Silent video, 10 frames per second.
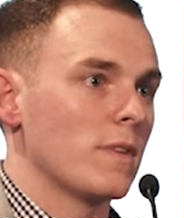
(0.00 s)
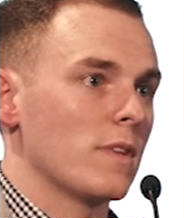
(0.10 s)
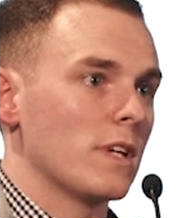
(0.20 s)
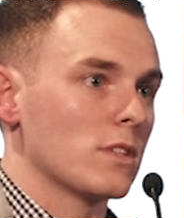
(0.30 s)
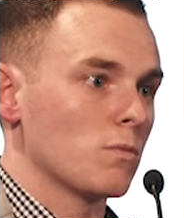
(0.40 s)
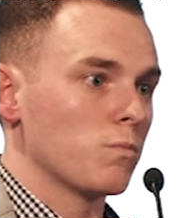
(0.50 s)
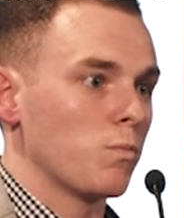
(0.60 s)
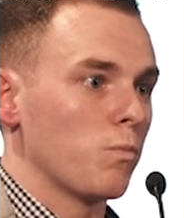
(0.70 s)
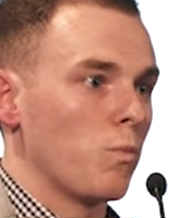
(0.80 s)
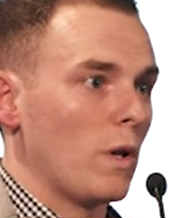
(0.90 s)
This
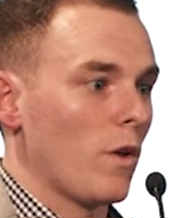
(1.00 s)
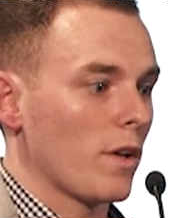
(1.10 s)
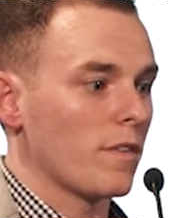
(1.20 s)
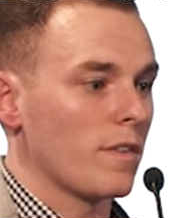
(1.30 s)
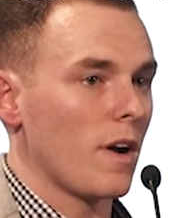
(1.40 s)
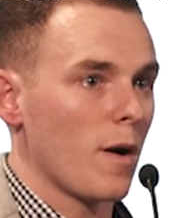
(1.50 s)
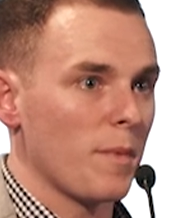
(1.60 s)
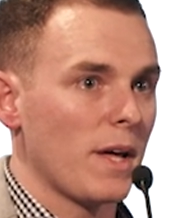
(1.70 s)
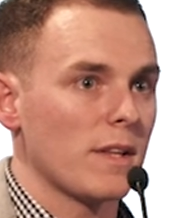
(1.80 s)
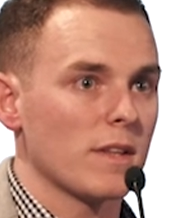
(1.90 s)
will not
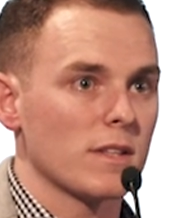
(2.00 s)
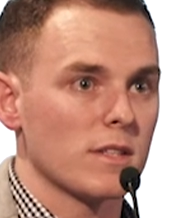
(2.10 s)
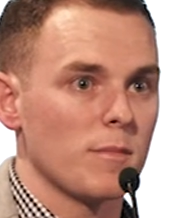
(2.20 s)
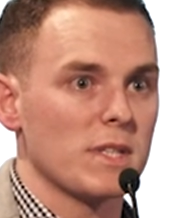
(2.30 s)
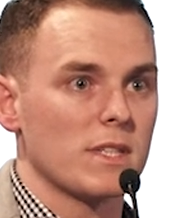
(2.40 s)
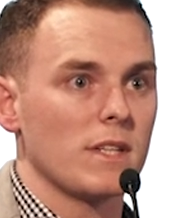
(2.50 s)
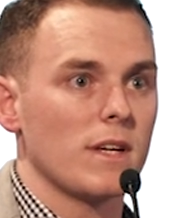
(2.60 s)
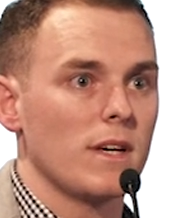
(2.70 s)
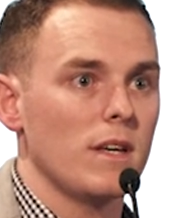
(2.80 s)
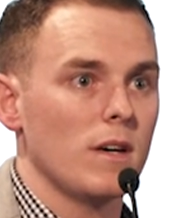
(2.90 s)
terminate the
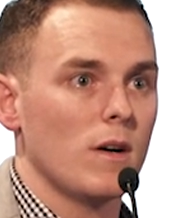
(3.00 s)
CBCT.